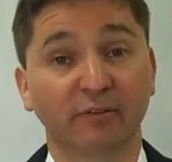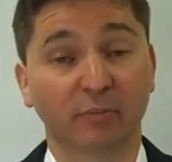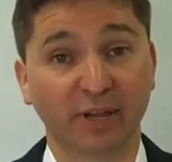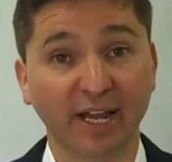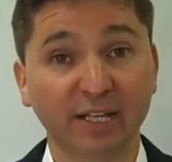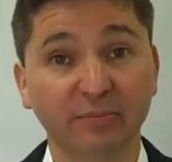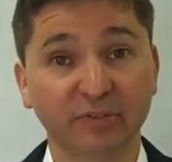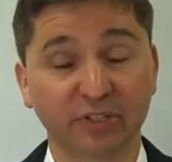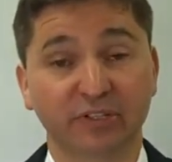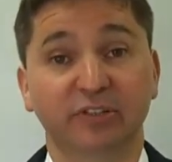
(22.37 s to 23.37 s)
from gaining
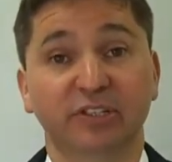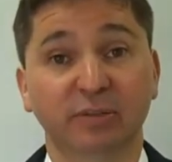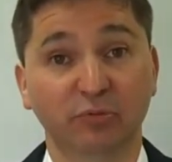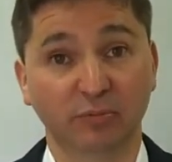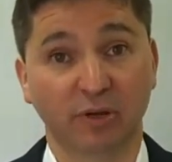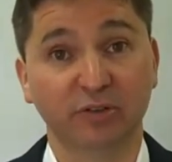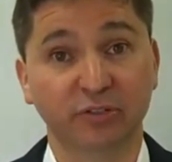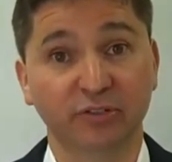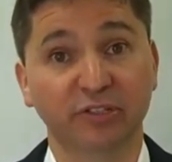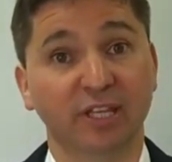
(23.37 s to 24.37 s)
positions and
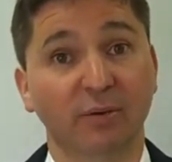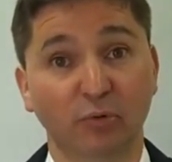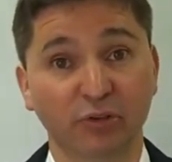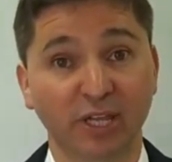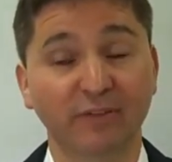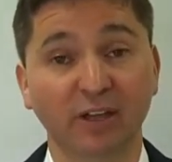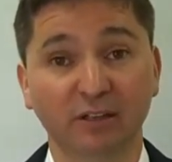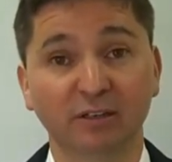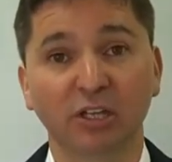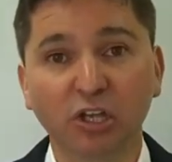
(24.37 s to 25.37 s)
promotions that were never